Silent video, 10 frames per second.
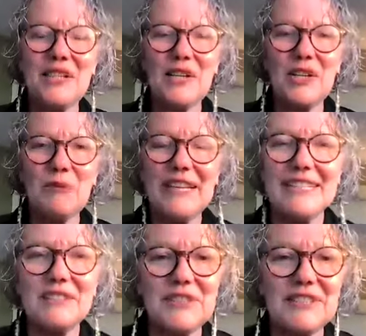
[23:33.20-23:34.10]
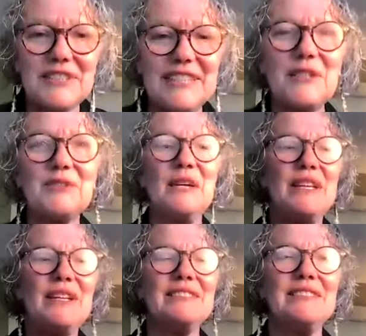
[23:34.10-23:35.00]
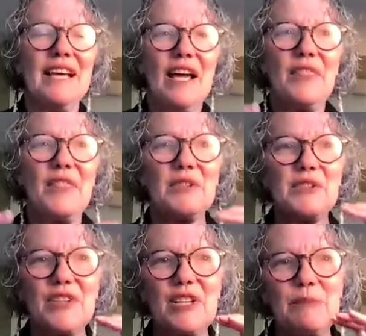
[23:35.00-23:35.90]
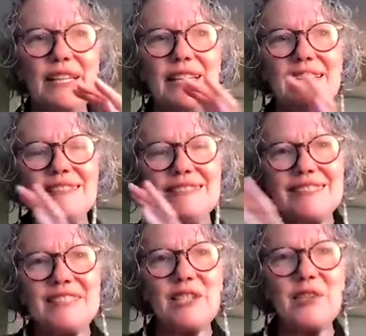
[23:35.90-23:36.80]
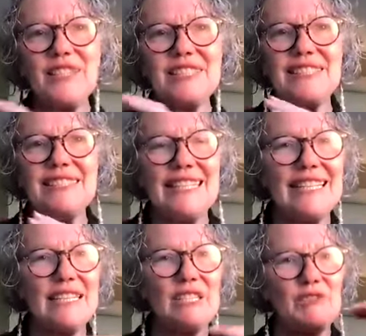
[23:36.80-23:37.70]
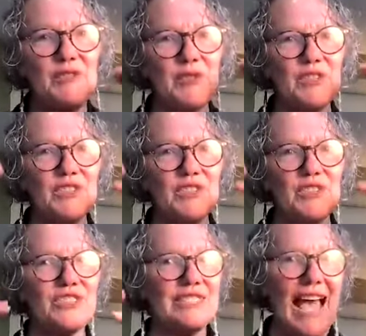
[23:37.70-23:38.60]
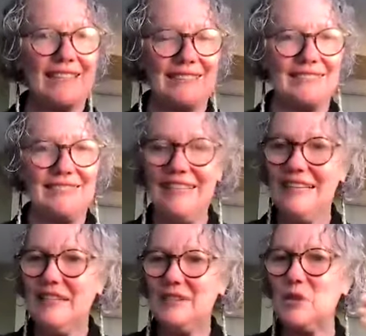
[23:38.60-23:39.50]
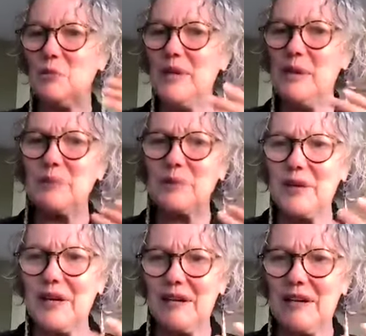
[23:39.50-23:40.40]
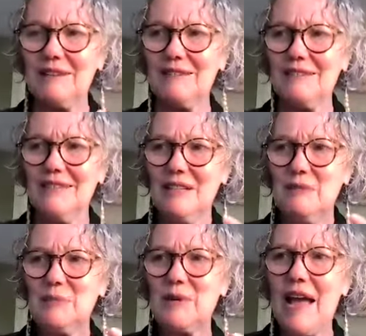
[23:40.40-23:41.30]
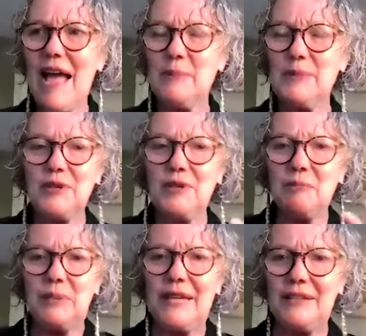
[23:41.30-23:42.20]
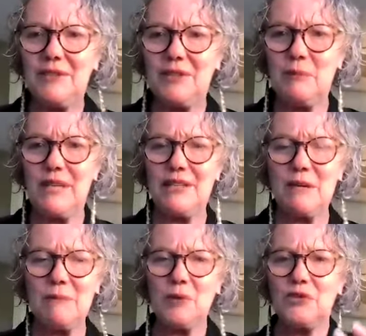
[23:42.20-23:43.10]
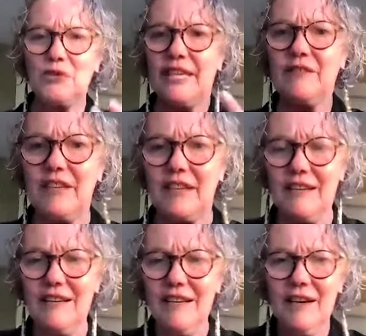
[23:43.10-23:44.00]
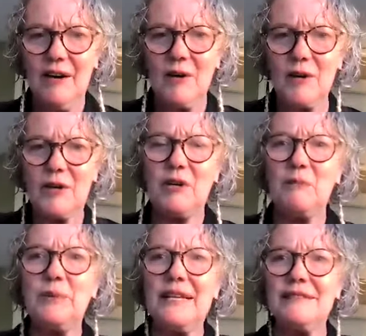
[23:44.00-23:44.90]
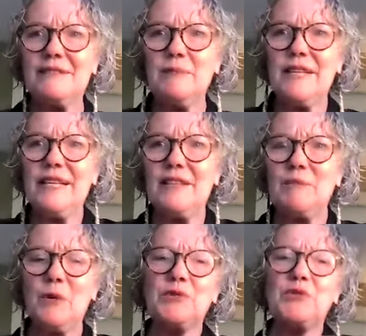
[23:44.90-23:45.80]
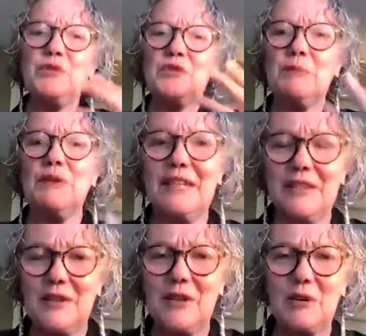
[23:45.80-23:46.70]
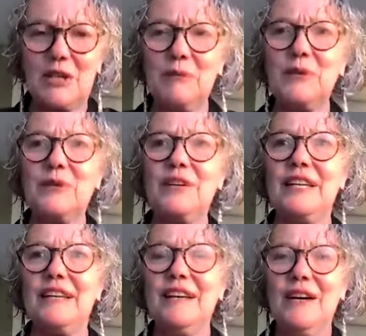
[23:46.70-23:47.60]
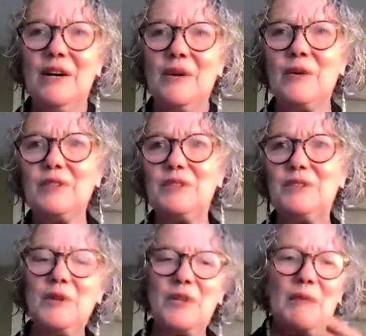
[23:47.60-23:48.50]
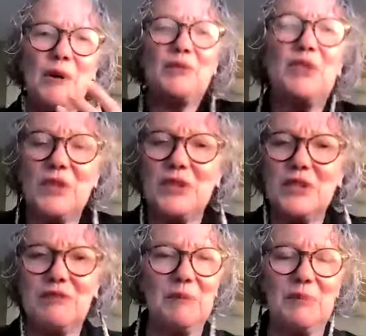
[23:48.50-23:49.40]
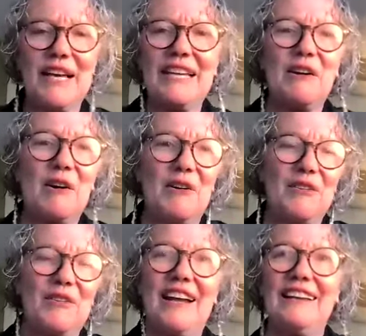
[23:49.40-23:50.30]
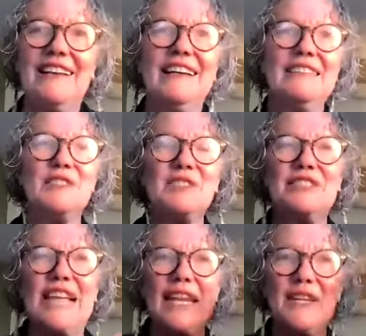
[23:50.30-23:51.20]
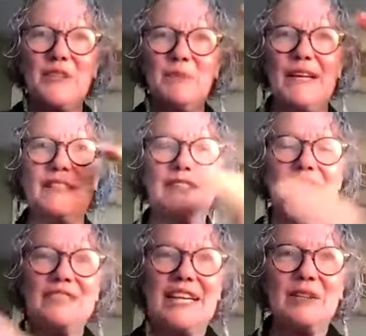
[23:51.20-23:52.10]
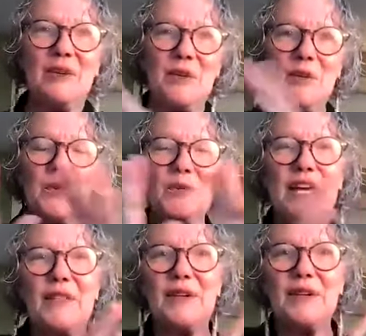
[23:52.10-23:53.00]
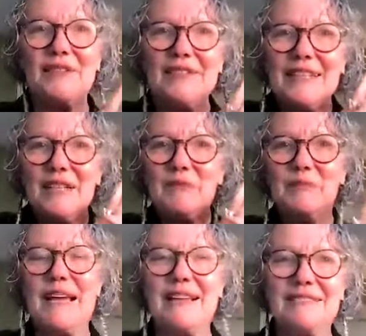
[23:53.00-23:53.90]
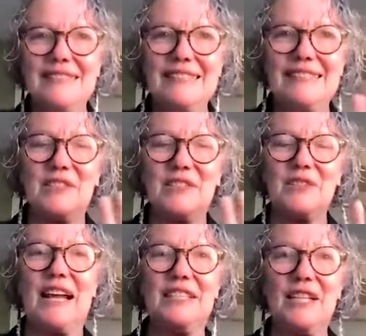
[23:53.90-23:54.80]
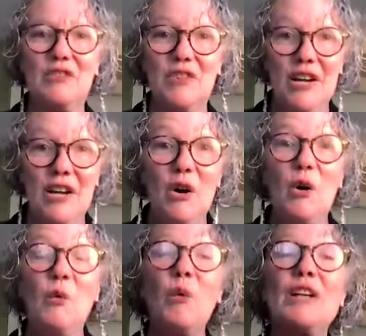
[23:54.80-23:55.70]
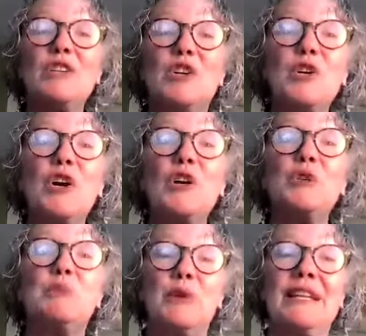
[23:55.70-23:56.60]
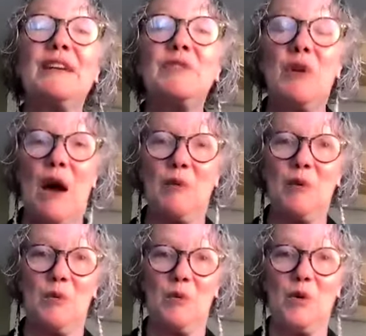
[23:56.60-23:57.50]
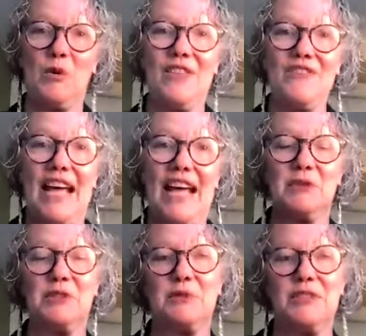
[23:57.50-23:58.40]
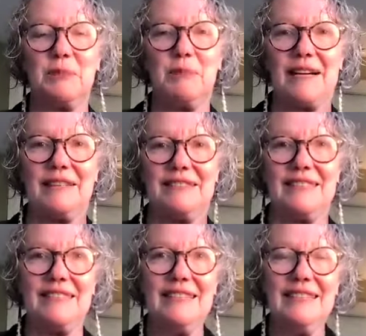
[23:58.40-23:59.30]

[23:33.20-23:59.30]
going to be interesting jose because there's going to be still this need for status. So people are going to perhaps compete to be the most giving or compete to be the most contributing to their community or to do the most good for planet Earth, right? So status might take a whole nother bent in the direction of what good are you bringing to our world? And that's what's respected.